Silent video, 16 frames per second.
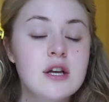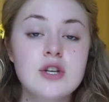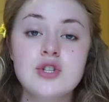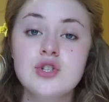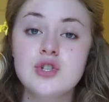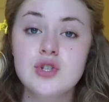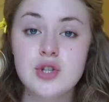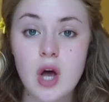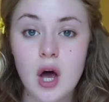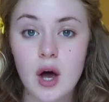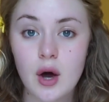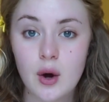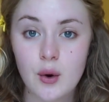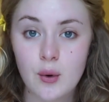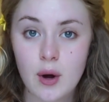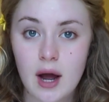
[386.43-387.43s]

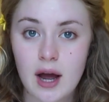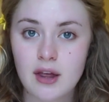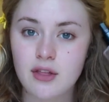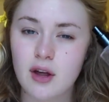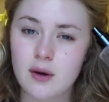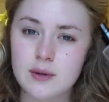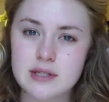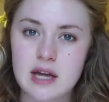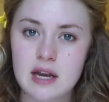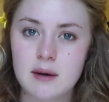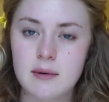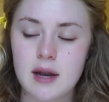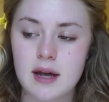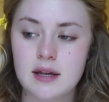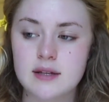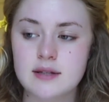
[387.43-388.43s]
So I thought it was kind
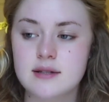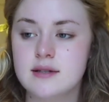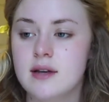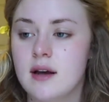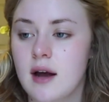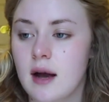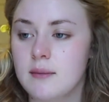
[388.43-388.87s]
of nice.